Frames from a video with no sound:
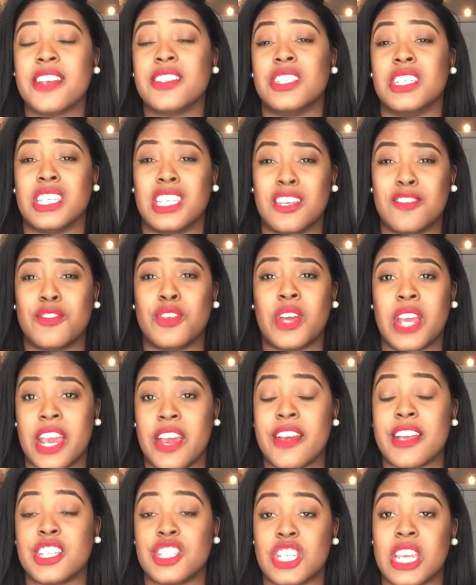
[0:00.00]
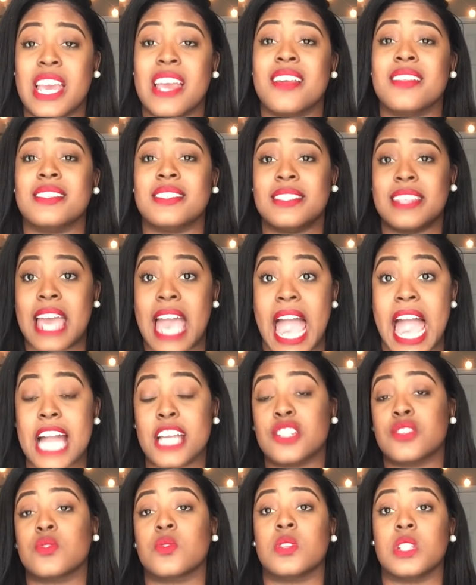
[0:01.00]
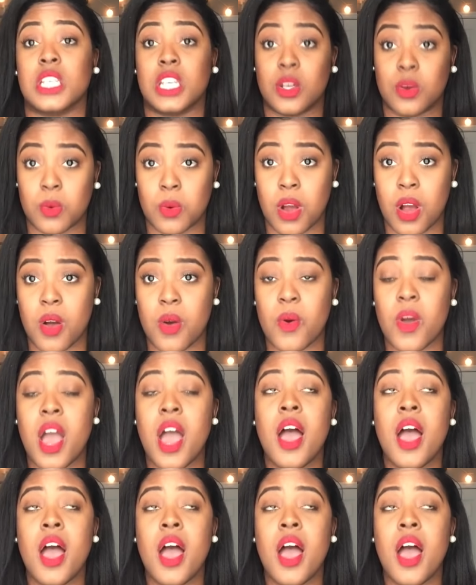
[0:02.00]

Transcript: to give your hair a chance to actually grow.